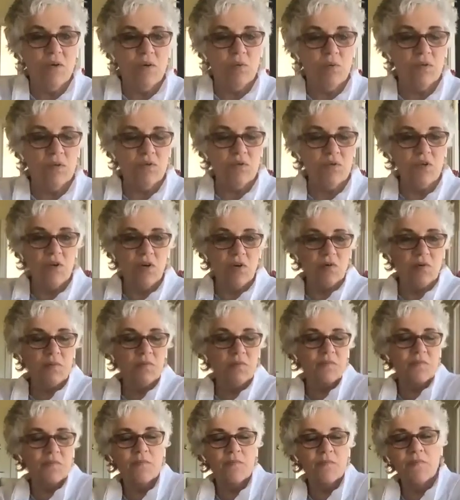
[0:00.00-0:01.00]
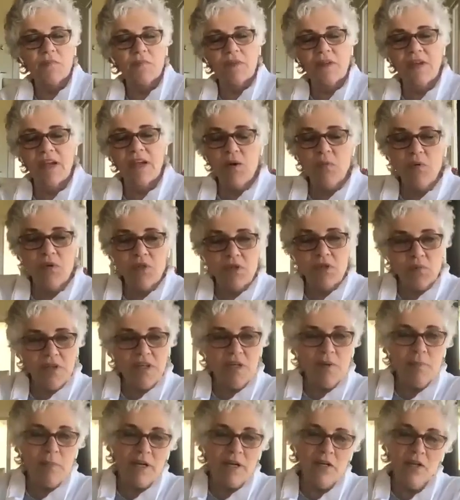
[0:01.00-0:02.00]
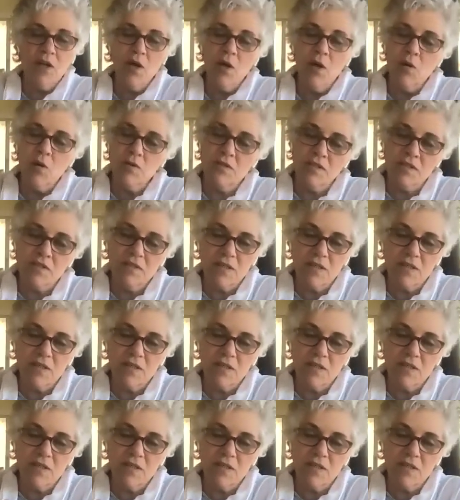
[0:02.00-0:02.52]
Well, I was reading my notes